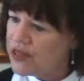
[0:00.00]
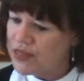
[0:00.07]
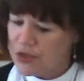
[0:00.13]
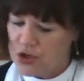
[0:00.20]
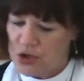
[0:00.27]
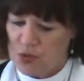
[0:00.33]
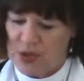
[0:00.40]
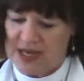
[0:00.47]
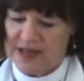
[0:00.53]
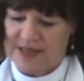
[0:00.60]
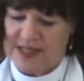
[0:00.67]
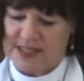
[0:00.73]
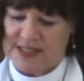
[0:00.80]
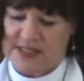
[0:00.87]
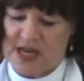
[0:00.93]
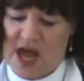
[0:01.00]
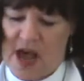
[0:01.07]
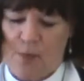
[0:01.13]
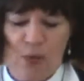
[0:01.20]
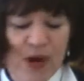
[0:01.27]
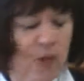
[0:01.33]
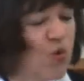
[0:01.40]
with you in this
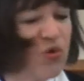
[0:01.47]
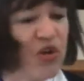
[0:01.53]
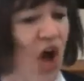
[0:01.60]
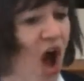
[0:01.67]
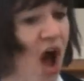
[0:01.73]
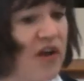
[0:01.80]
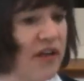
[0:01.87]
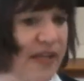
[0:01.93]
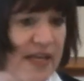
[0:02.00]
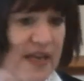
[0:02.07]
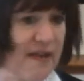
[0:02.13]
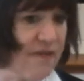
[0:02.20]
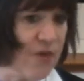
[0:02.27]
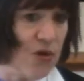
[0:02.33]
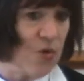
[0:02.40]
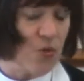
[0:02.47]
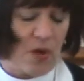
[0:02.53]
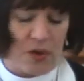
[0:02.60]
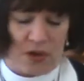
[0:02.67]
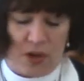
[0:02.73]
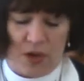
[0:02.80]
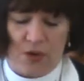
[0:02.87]
time. We will not leave you
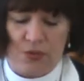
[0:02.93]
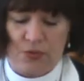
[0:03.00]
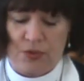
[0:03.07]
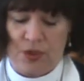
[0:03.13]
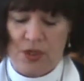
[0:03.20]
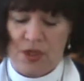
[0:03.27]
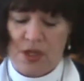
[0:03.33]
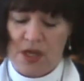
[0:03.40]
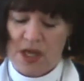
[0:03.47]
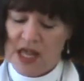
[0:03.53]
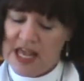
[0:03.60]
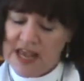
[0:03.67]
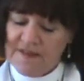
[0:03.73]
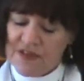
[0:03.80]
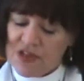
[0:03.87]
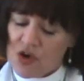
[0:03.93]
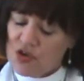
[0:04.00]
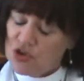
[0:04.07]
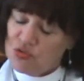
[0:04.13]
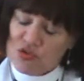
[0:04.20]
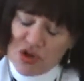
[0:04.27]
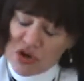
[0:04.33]
alone. Even though
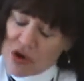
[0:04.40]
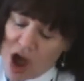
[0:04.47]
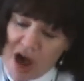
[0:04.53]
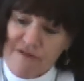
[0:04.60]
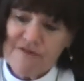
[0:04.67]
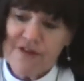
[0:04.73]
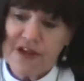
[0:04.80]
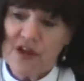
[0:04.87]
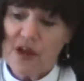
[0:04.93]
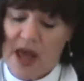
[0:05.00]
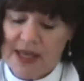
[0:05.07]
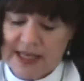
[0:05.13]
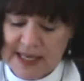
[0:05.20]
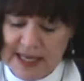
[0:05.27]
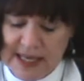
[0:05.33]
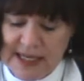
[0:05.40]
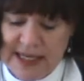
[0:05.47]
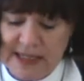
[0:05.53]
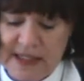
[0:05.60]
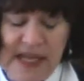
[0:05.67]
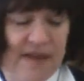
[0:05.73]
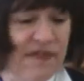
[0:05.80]
you do not feel like
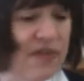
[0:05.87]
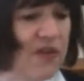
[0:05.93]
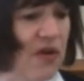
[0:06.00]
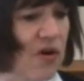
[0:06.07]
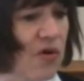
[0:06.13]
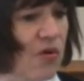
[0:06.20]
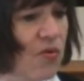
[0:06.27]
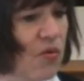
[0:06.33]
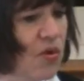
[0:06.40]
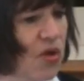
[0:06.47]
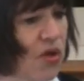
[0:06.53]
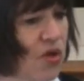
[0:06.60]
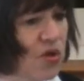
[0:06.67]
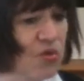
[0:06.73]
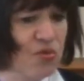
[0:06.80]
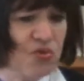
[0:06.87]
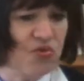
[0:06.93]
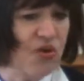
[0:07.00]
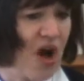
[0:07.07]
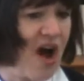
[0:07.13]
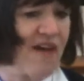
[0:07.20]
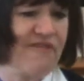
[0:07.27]
eating, even though you
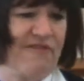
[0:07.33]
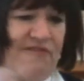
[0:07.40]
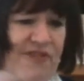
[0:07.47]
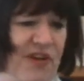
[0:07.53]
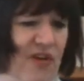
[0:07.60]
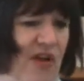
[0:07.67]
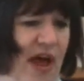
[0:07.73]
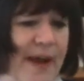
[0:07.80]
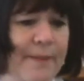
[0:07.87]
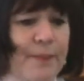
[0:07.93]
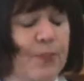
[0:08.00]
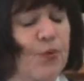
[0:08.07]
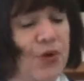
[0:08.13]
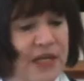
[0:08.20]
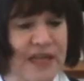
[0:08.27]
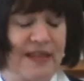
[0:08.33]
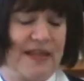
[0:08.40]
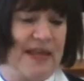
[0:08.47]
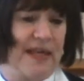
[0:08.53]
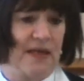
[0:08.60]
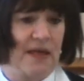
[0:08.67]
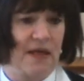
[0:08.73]
do not feel like
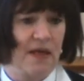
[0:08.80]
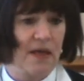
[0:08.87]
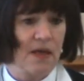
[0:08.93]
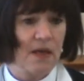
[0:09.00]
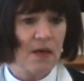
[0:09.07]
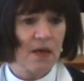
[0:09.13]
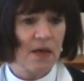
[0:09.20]
breathing,